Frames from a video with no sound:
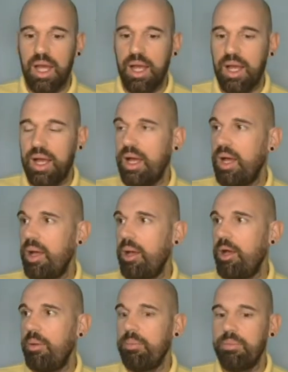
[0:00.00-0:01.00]

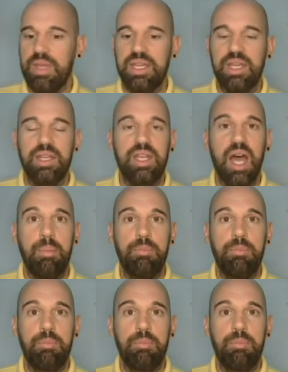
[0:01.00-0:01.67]
It can come